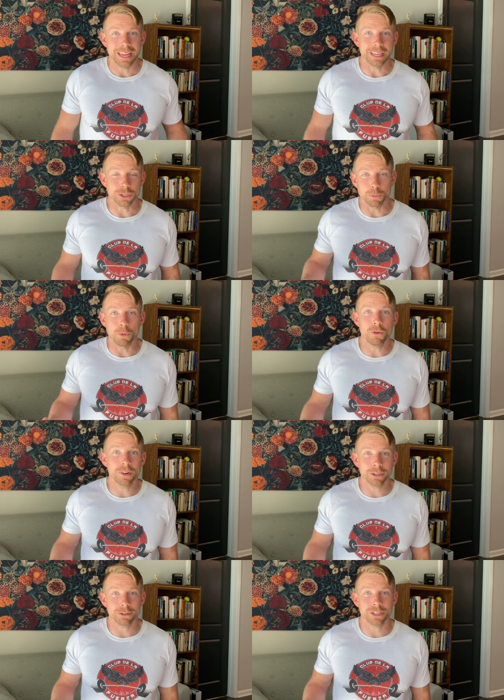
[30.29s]
is
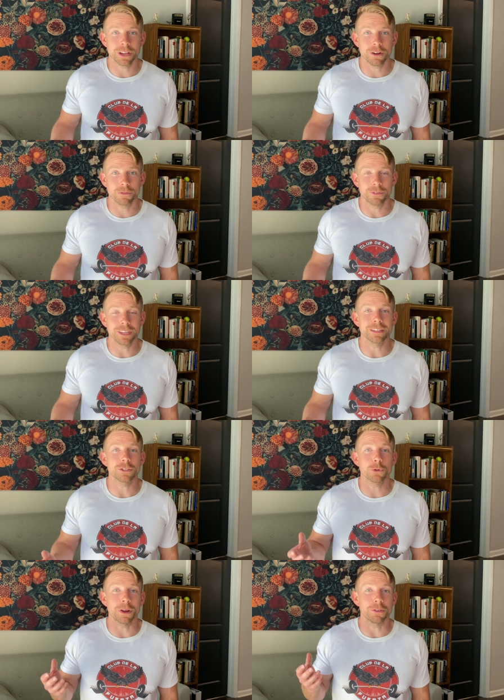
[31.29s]
moving yourself
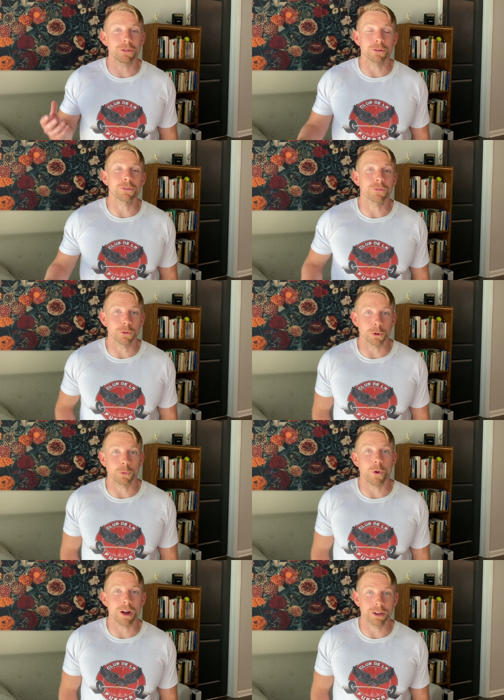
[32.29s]
into a third floor
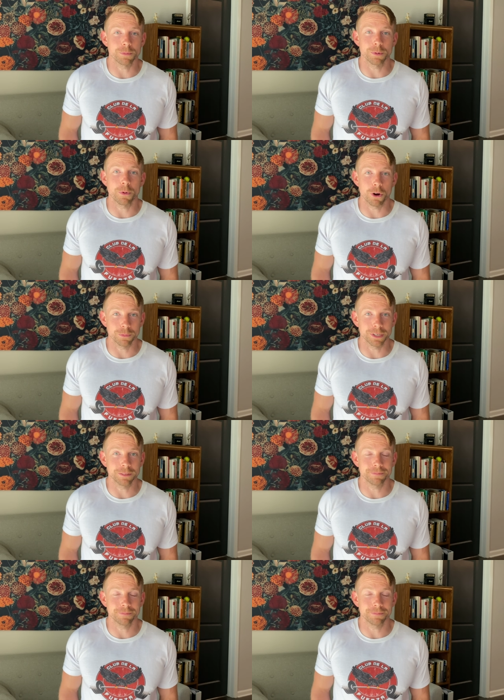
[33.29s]
walk up apartment.